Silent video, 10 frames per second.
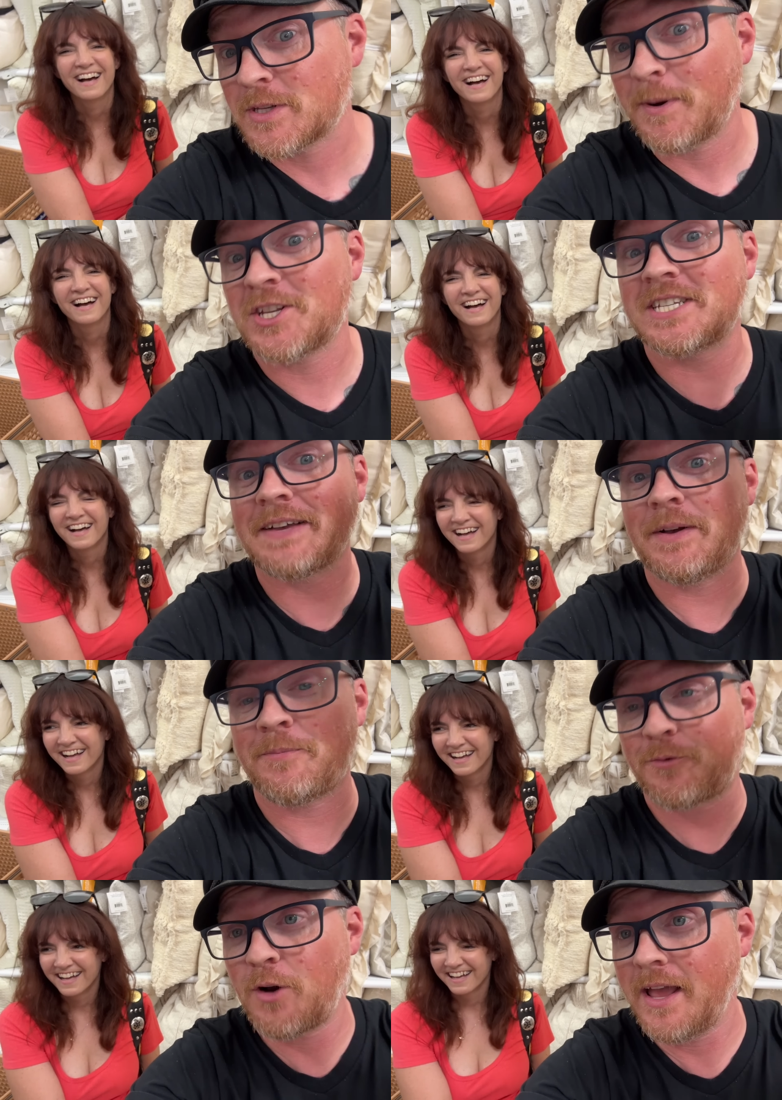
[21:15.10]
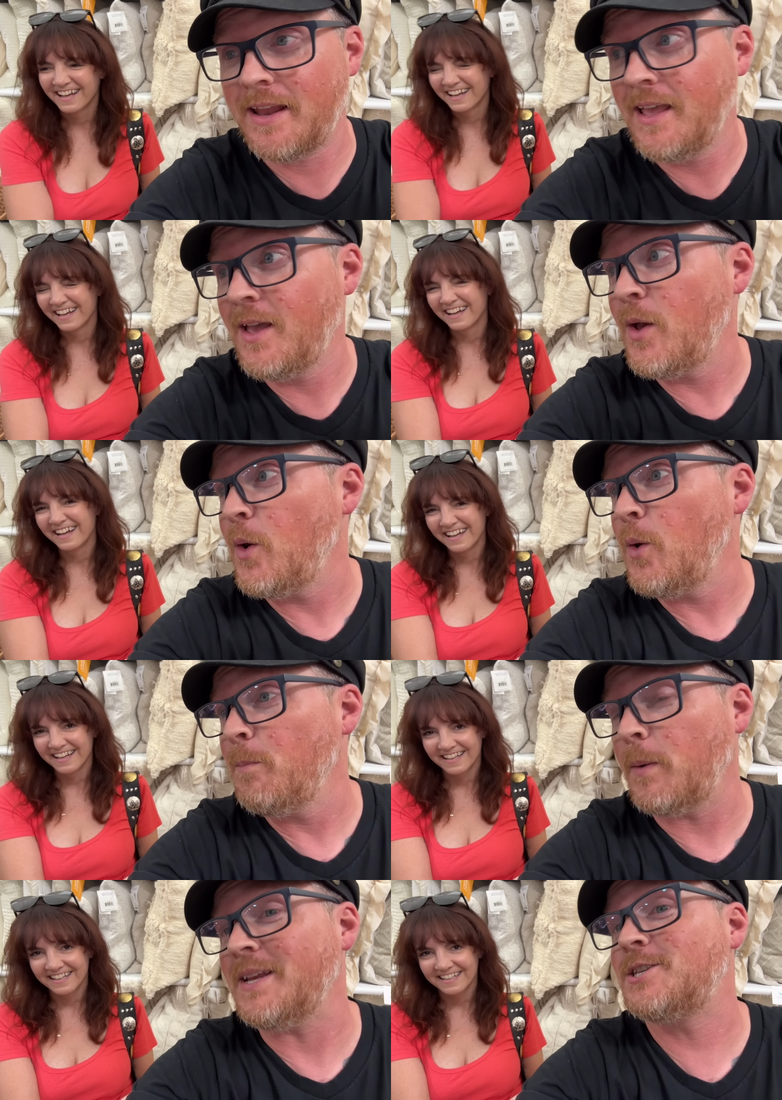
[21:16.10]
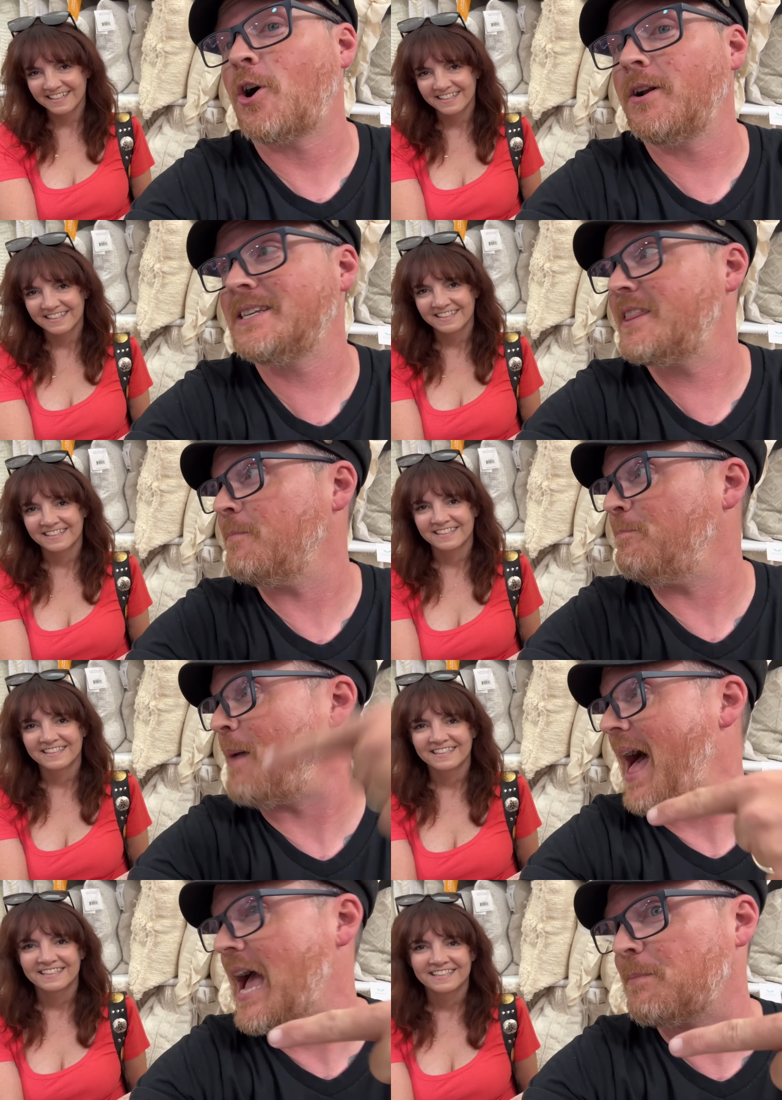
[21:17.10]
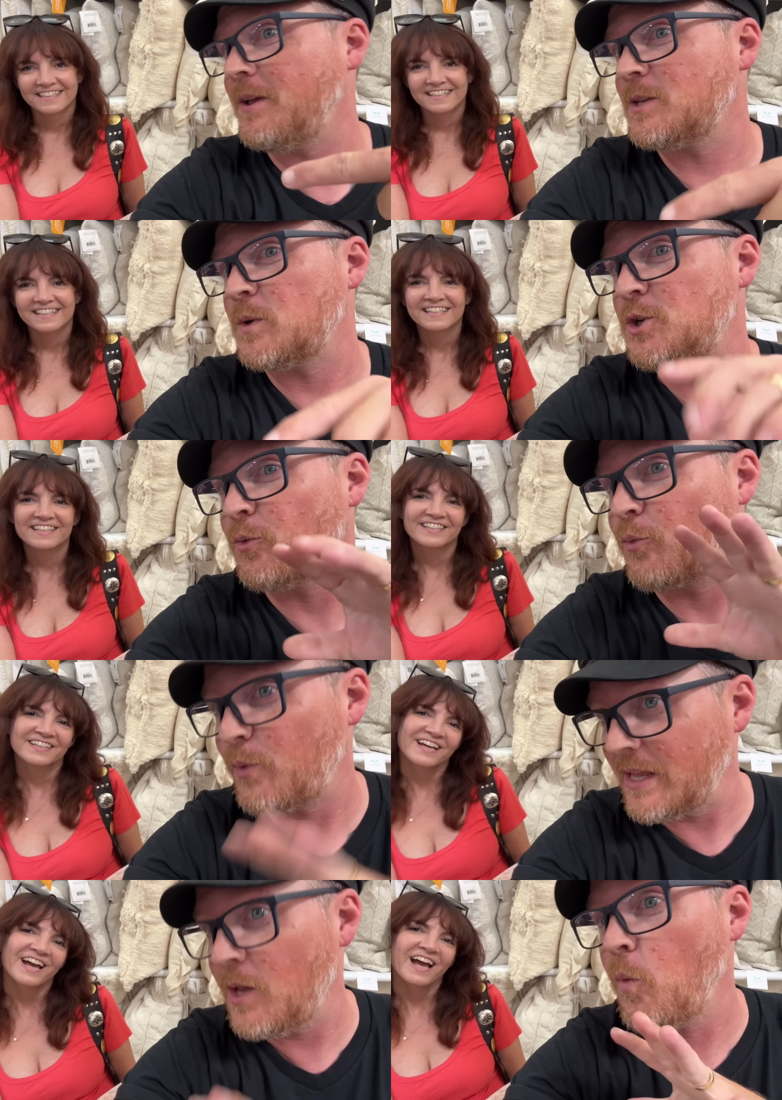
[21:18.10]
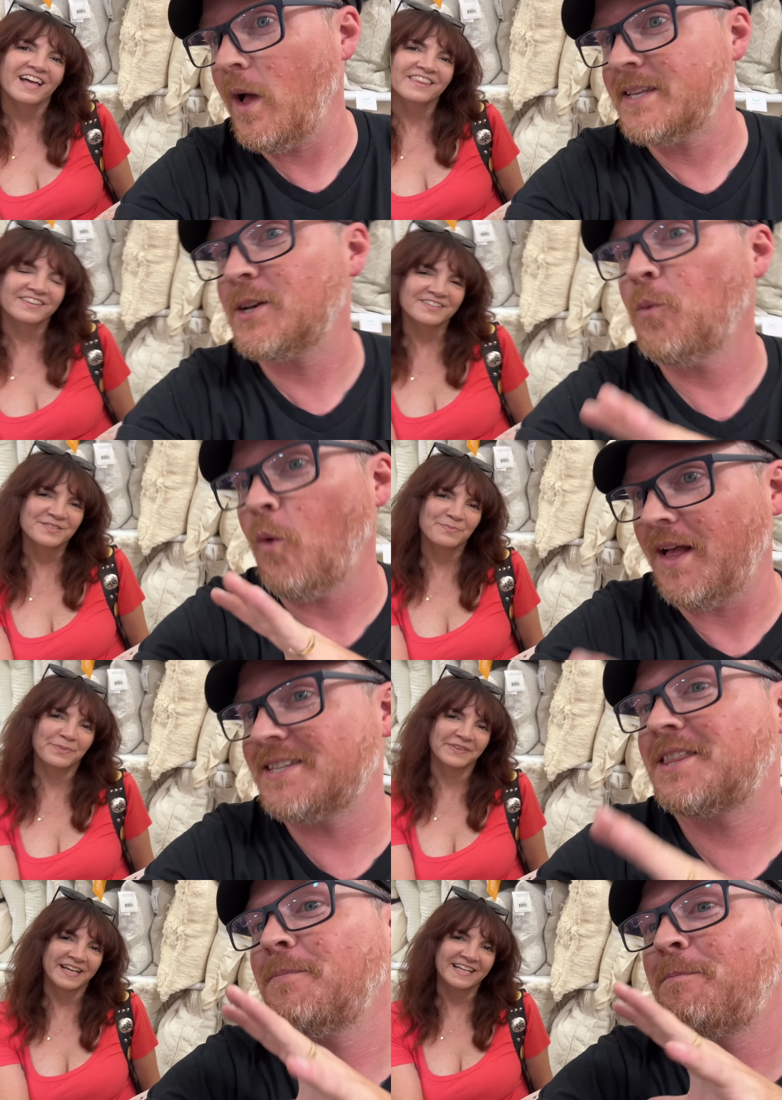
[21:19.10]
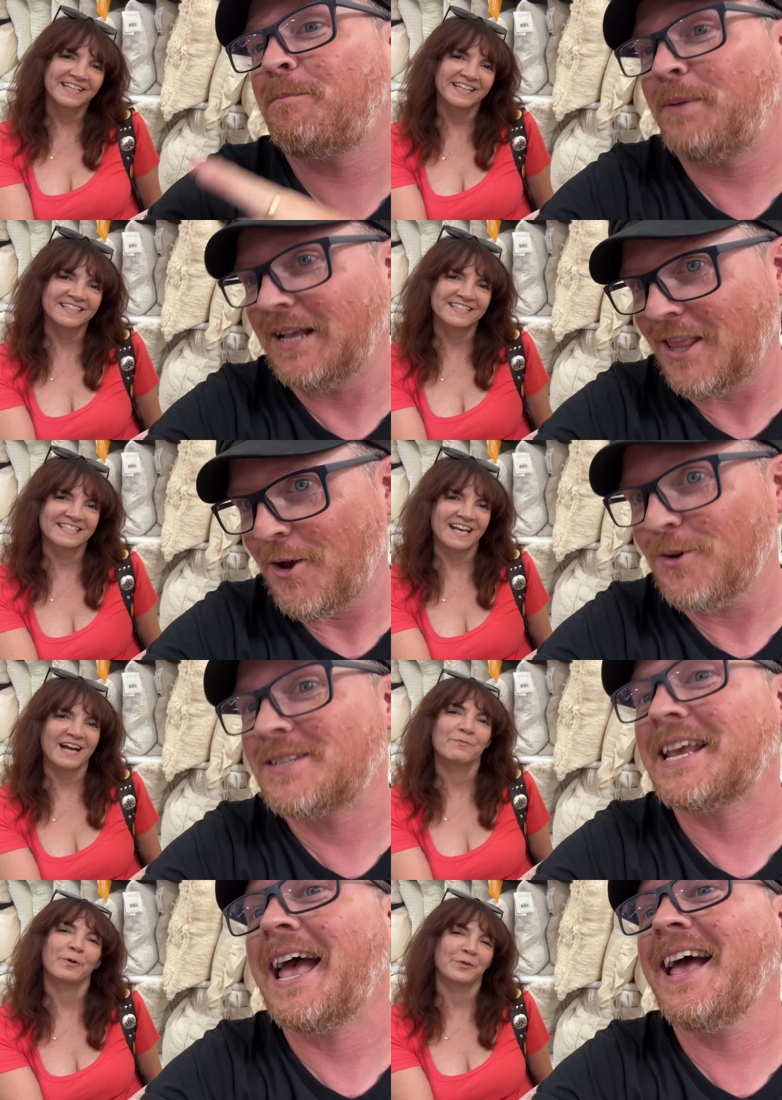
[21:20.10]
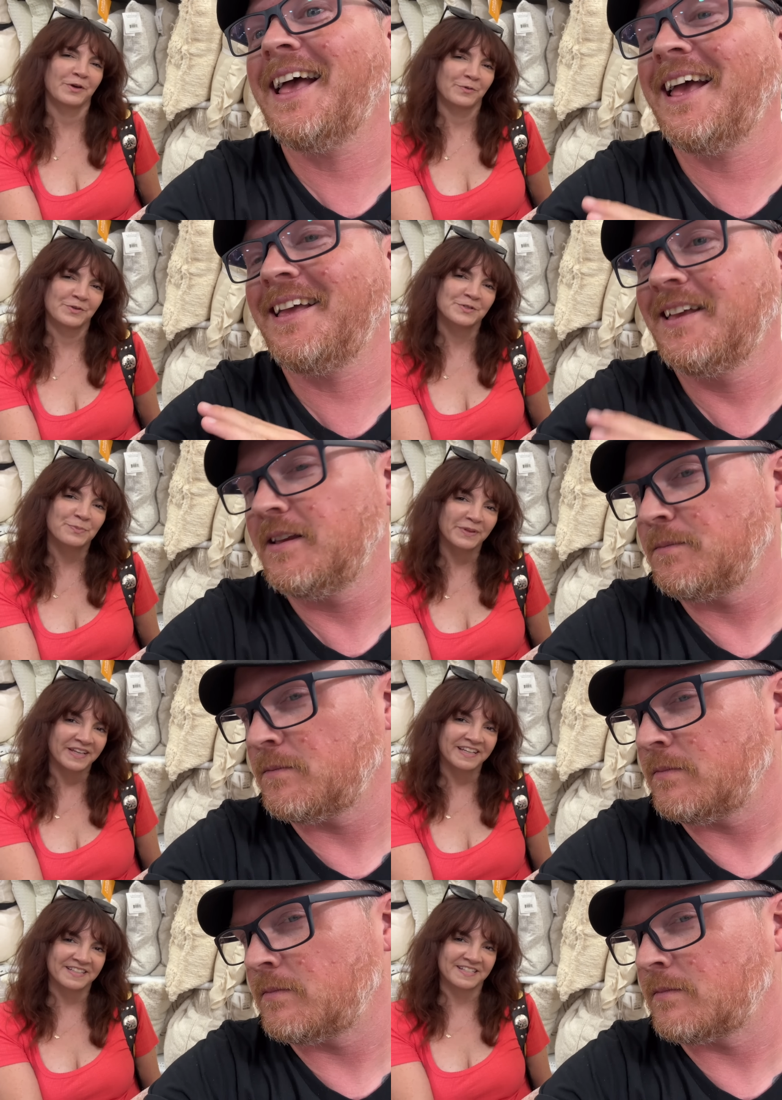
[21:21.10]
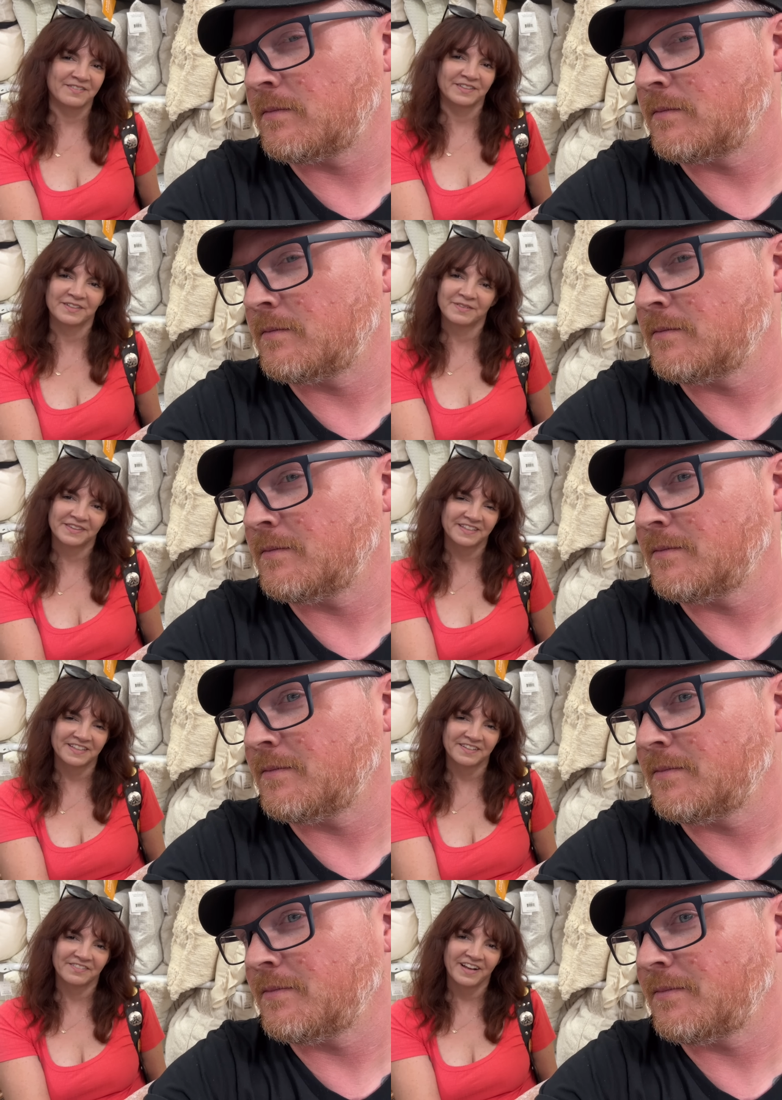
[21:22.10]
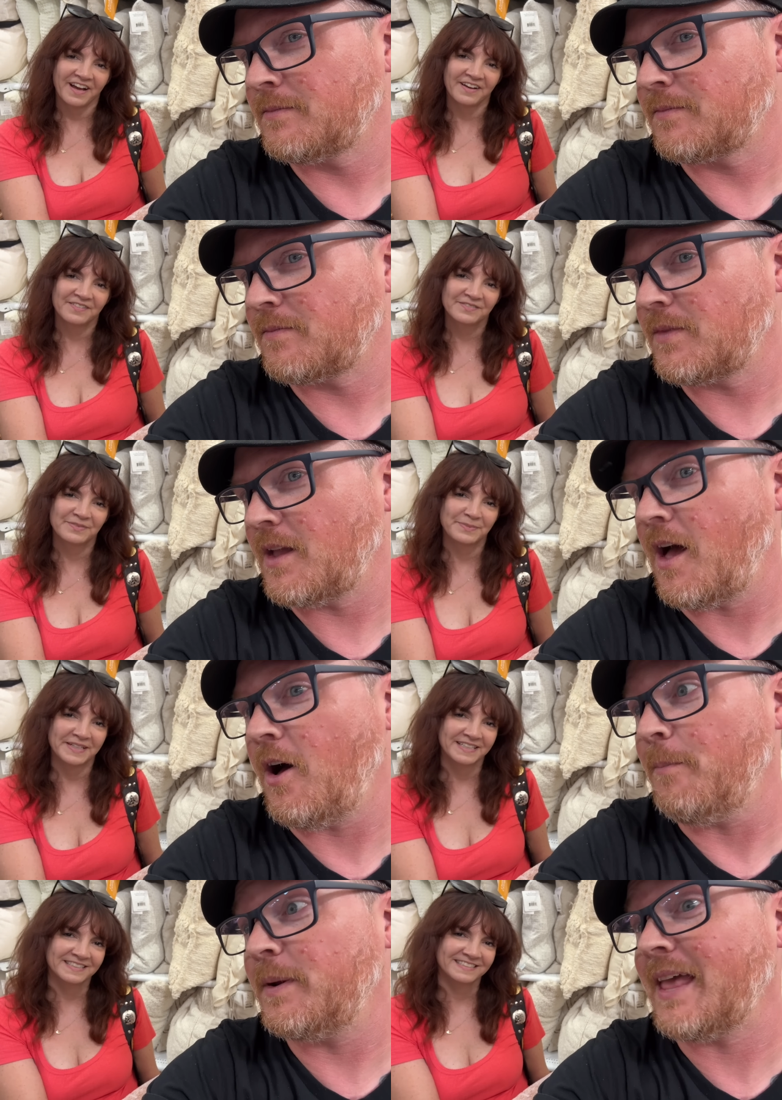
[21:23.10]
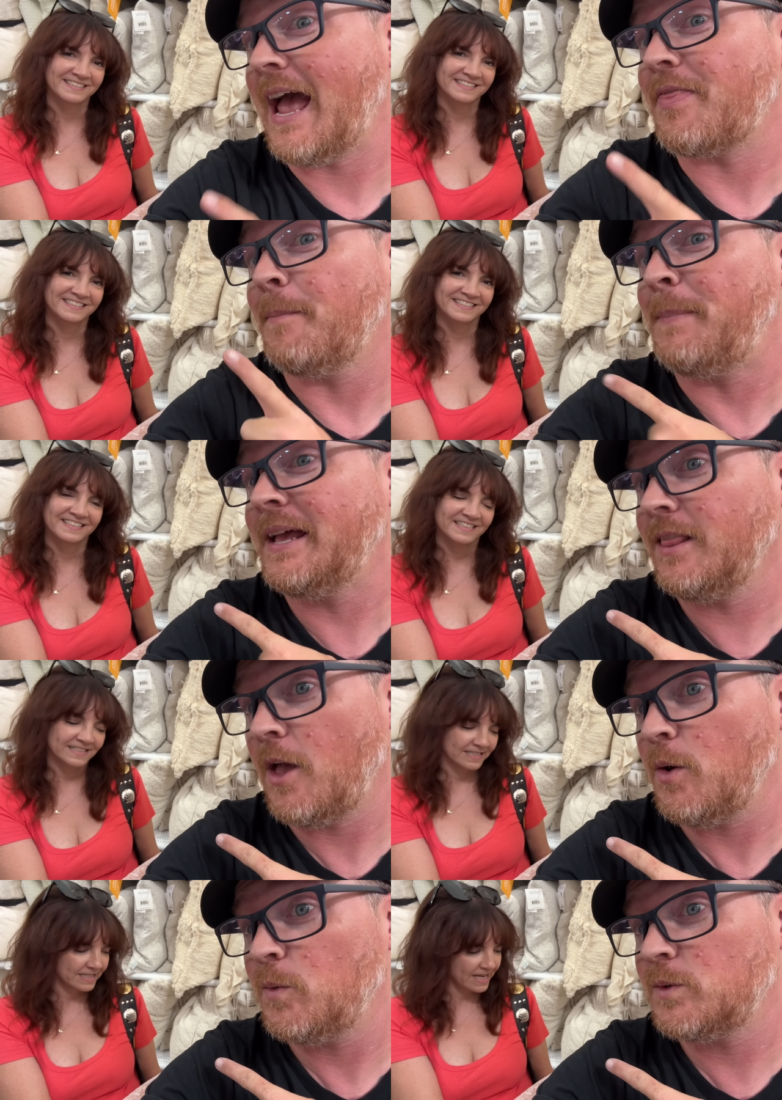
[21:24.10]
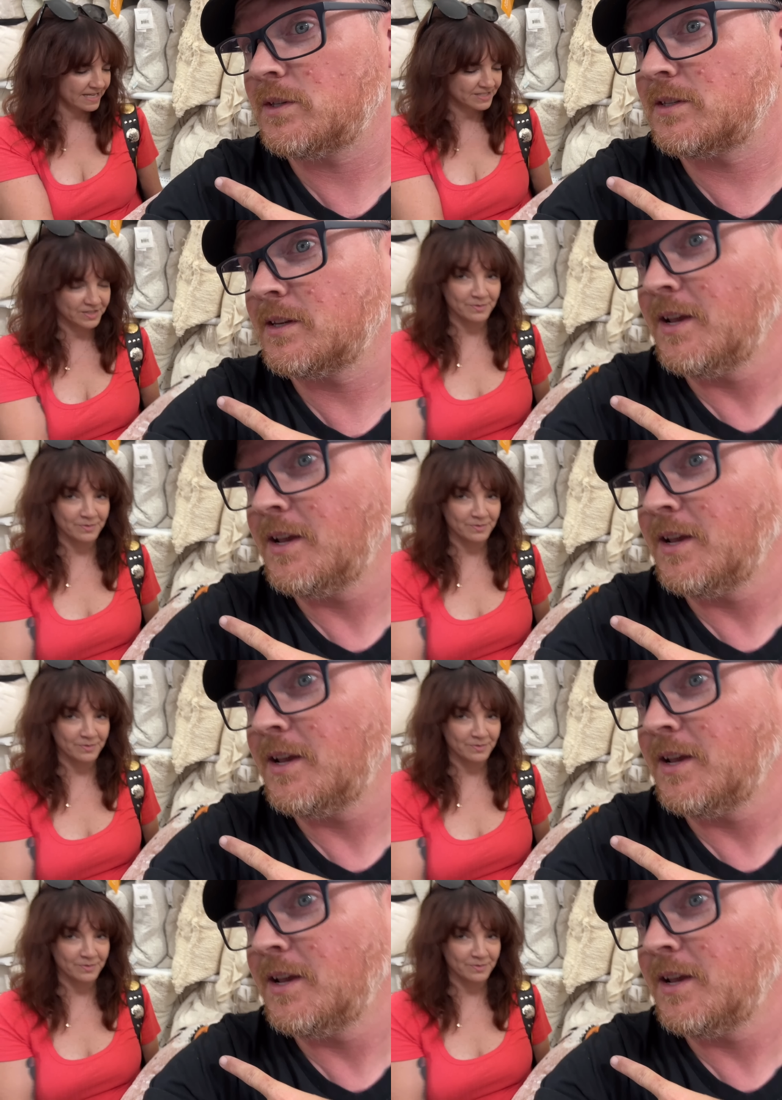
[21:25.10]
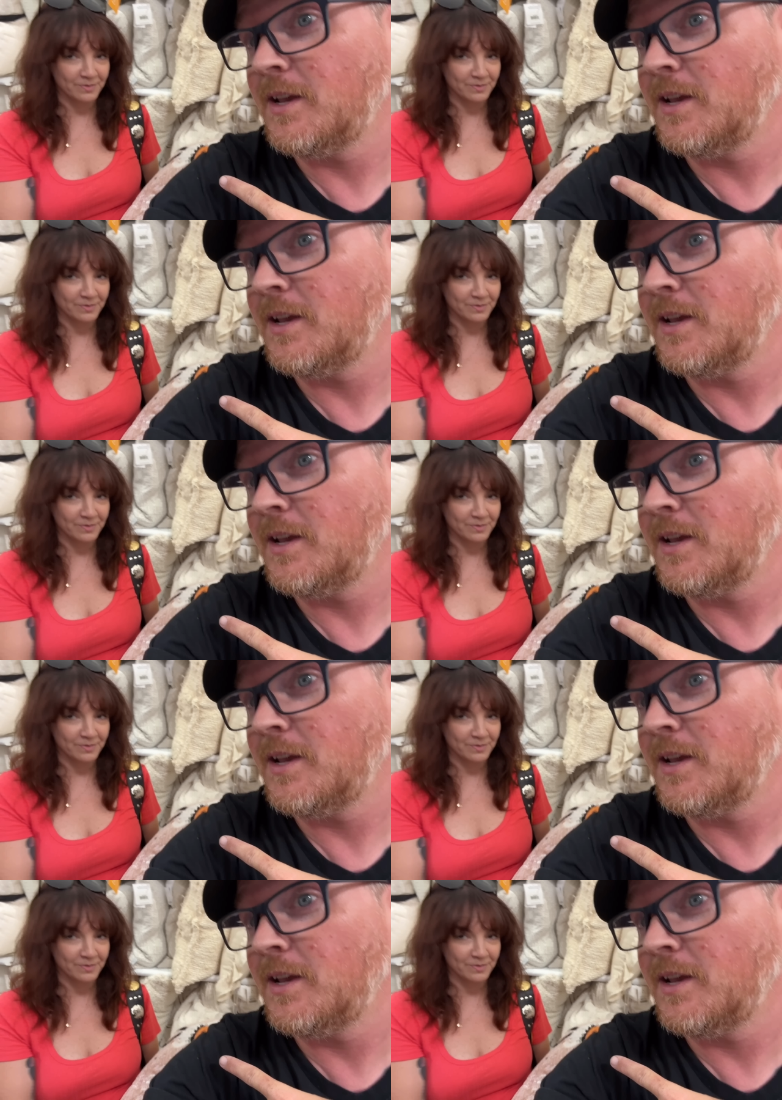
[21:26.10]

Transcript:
Speaker 1: a bunch of stuff up front, but we darted to the back because what you really wanted there's was blankets. the pillows. Well,
Speaker 2: no, there's blankets I really want that they don't have. Oh,
Speaker 1: but uh, but they have the pillows. so